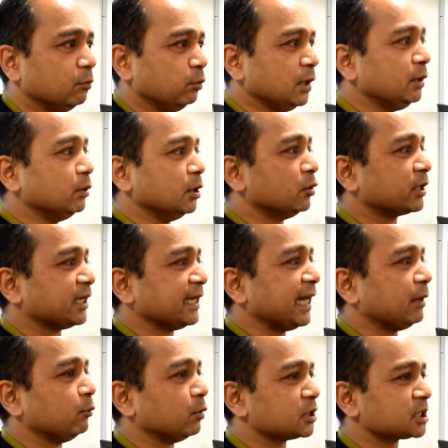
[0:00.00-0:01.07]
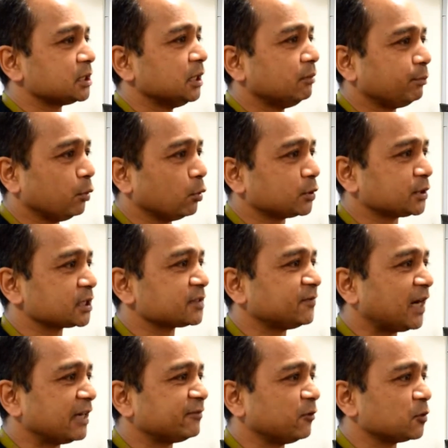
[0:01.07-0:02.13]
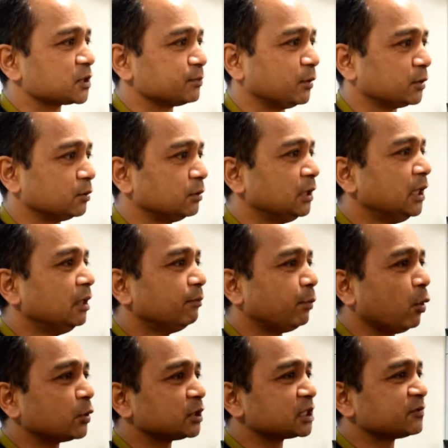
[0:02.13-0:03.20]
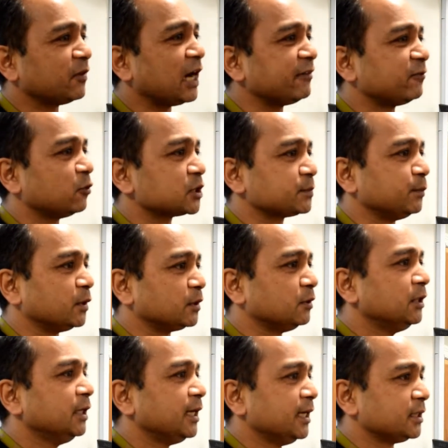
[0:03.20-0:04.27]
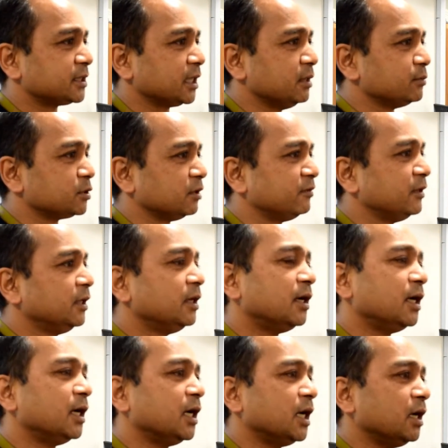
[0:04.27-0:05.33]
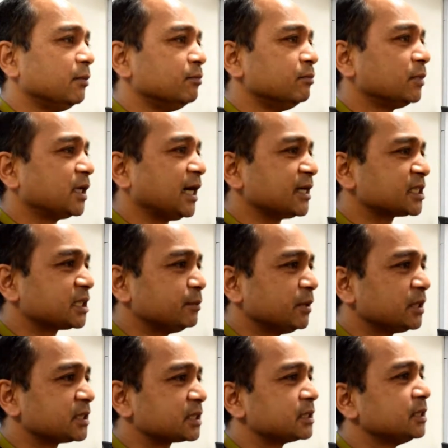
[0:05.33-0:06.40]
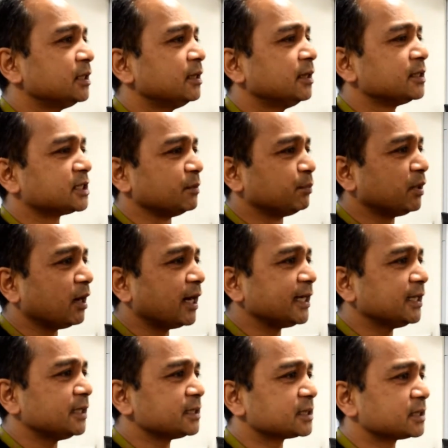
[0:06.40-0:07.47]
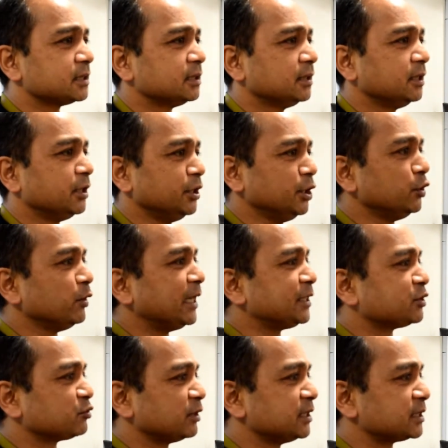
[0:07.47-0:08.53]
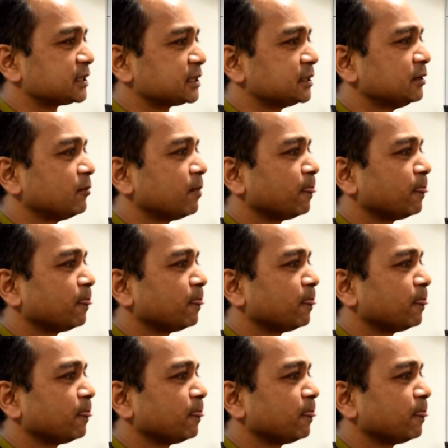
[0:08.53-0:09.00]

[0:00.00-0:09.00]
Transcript: we were looking at was Porter's 5-force model. Porter's 5-force model in terms of customers, suppliers, new entrants,